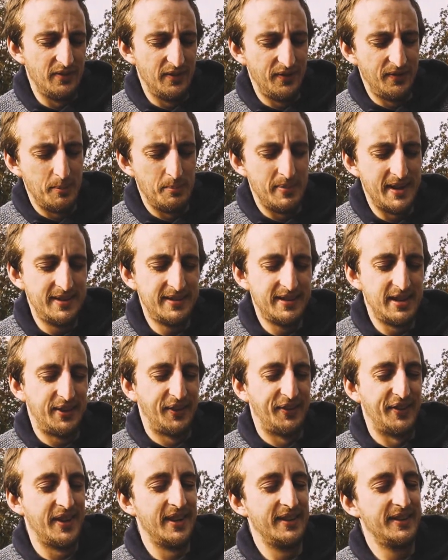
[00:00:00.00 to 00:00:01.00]
the best
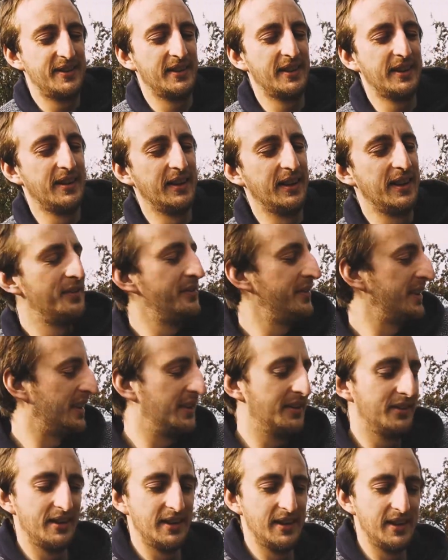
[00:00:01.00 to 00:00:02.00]
advice I can give
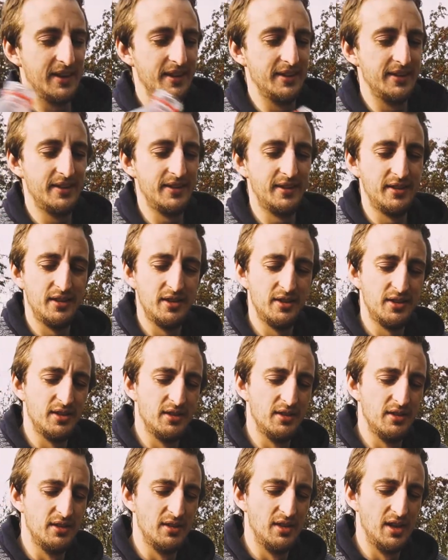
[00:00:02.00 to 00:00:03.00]
you is
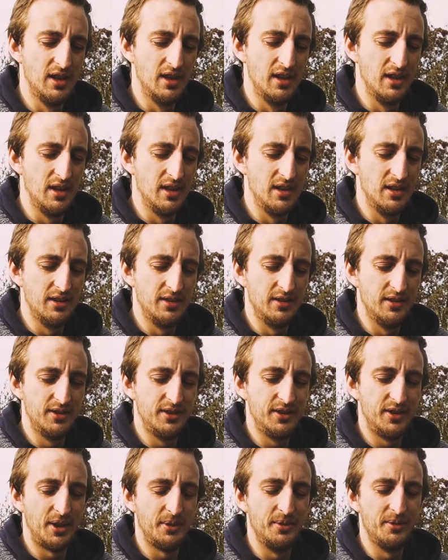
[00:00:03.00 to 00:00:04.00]

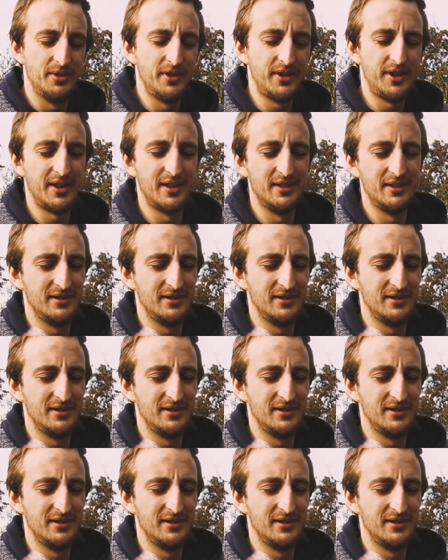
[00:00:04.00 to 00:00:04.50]
don't